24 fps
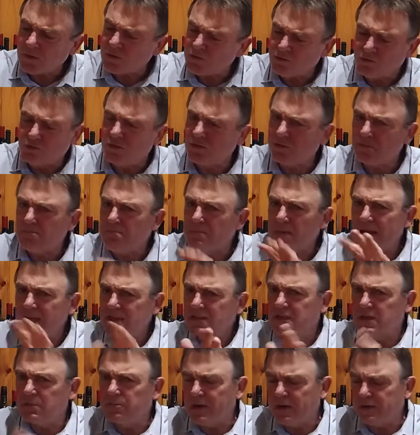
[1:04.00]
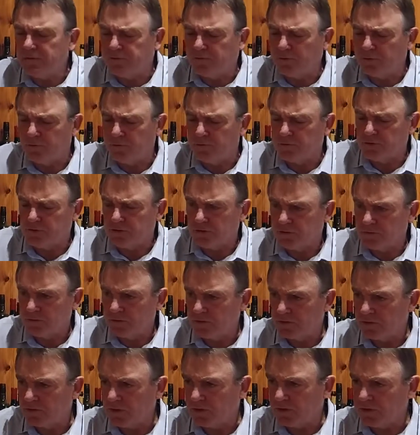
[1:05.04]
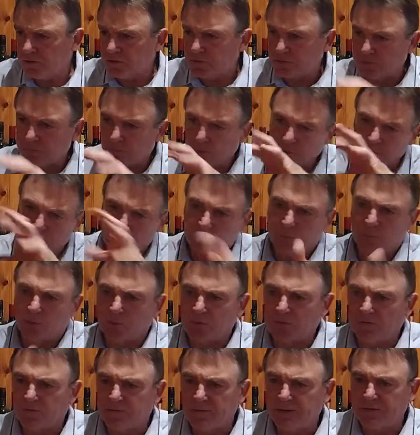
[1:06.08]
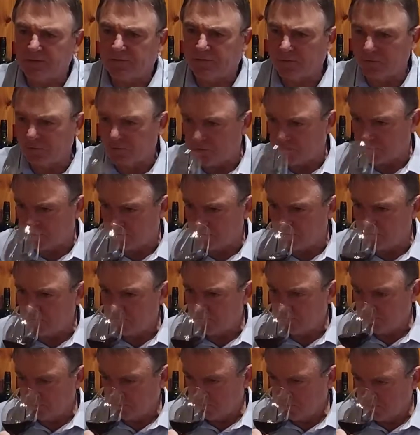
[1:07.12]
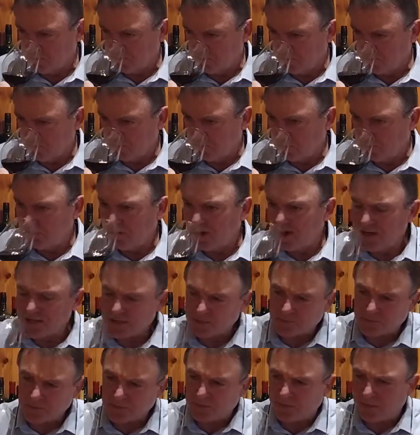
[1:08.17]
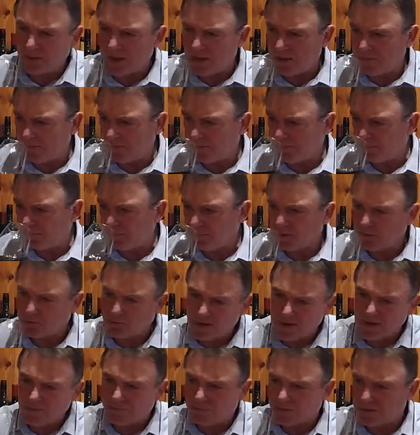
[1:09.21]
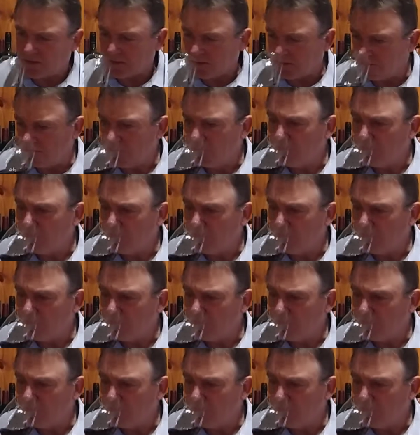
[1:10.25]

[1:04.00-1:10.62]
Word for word: It's got amazing red fruits. It's like a smorgasbord of red fruits. Raspberry, plum, cranberry.